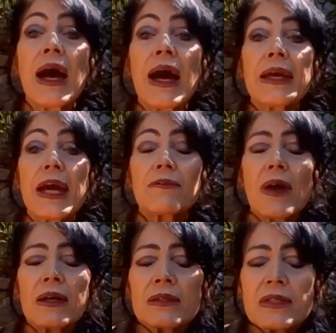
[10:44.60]
I have
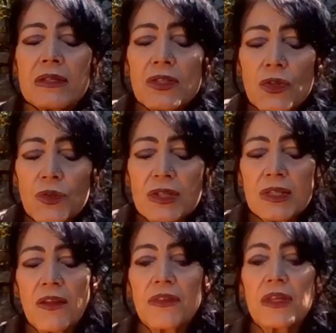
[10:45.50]
understood
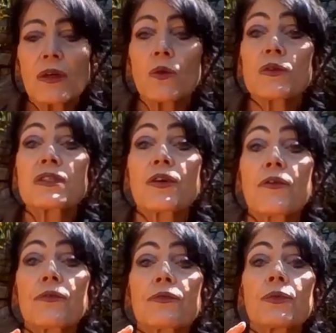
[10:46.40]
something also
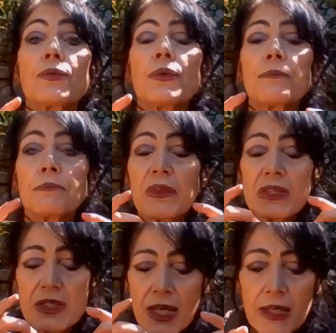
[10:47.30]
through
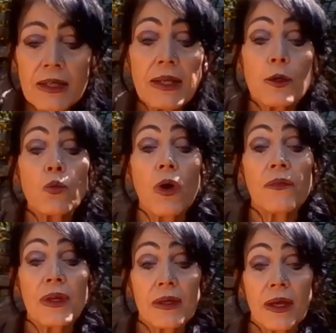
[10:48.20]
particularly
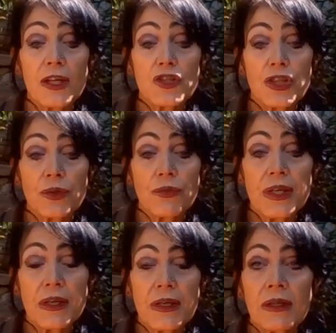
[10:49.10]
one Akashic
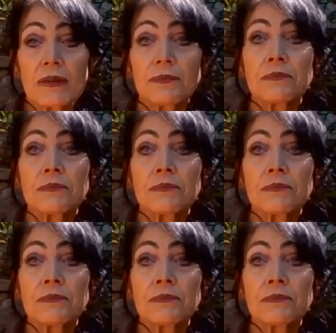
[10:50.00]
reading,